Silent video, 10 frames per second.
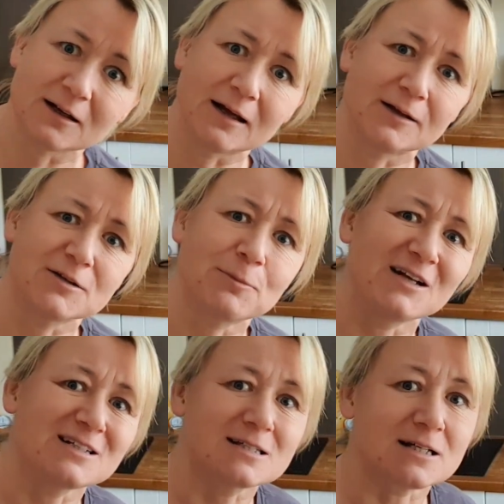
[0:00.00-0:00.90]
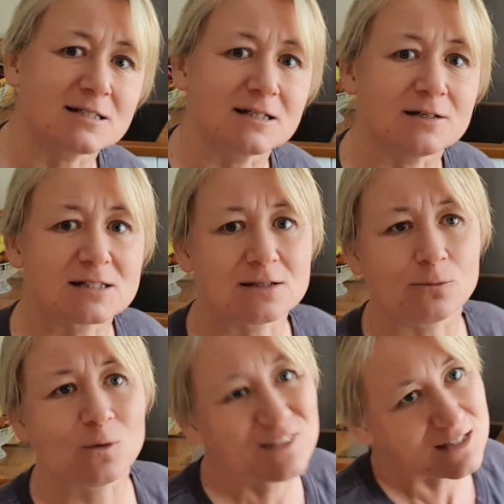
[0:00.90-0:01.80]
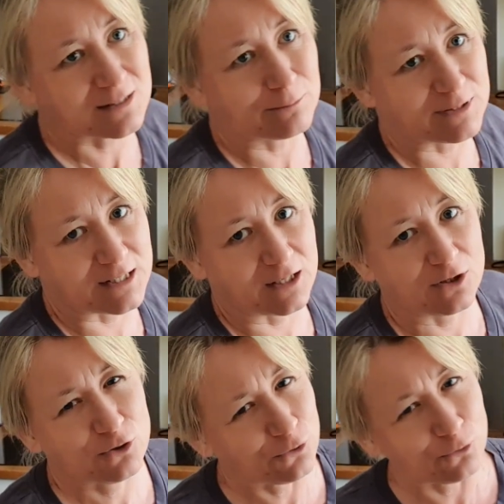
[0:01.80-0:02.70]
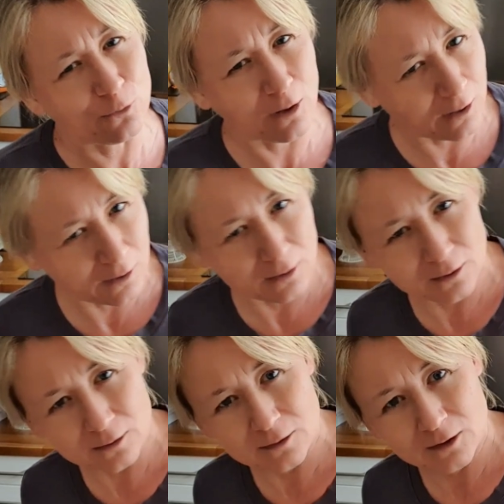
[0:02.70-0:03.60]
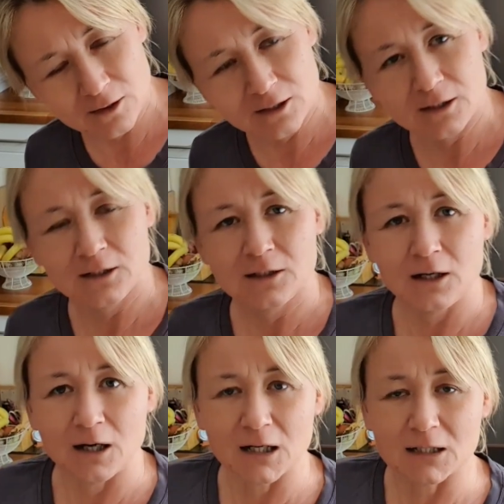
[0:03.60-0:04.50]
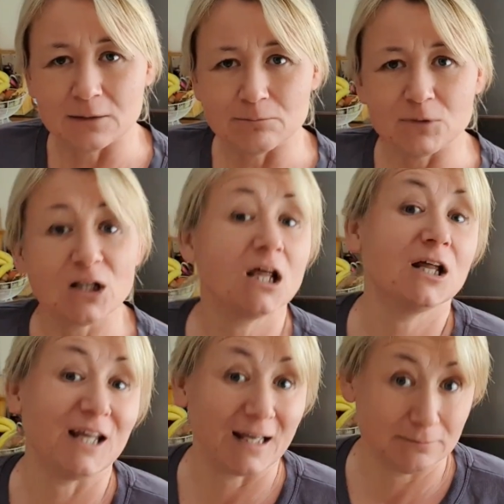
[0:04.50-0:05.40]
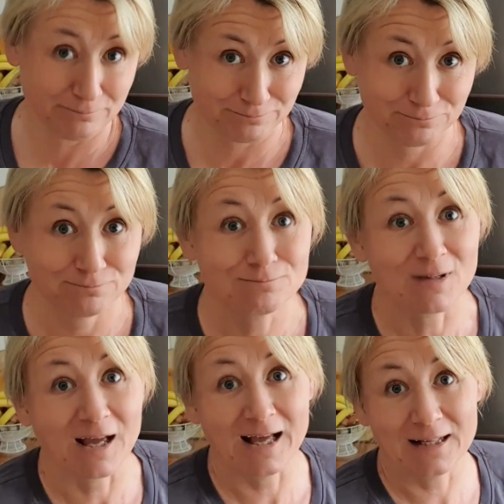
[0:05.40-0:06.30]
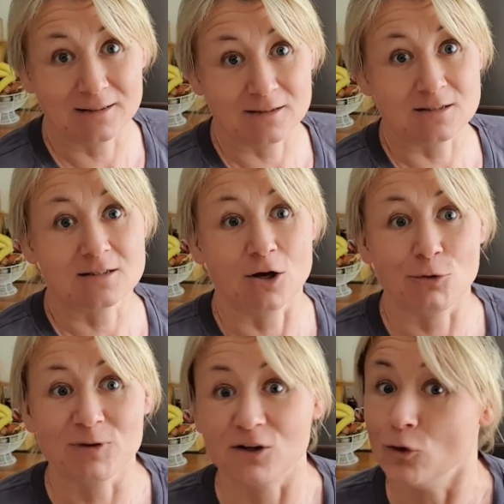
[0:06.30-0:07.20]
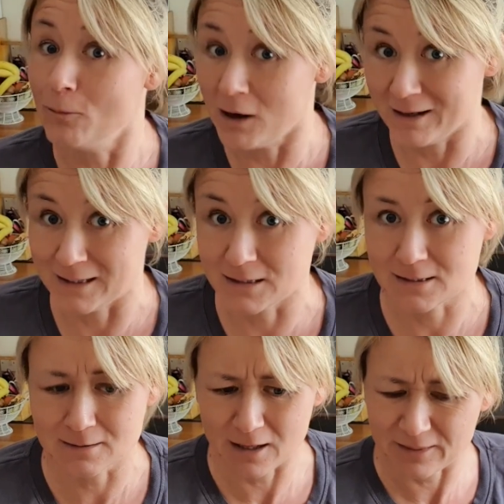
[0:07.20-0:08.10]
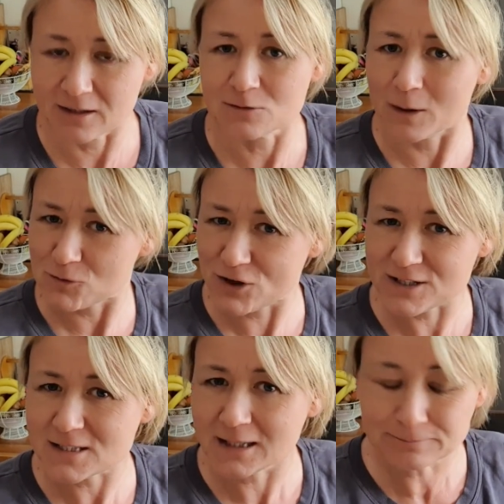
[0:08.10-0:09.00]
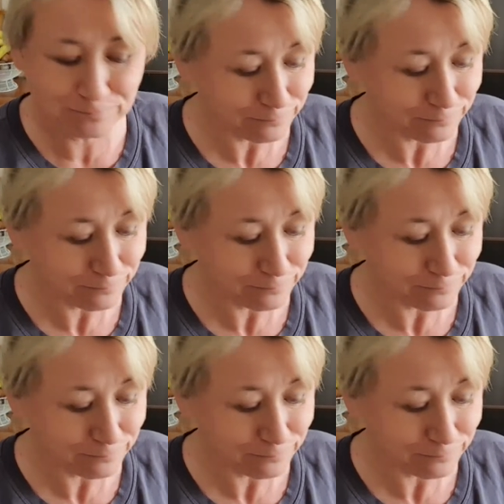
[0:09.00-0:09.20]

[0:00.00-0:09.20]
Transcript: And by discussing it with somebody, you are learning and opening your mind, I think is what I'm trying to say.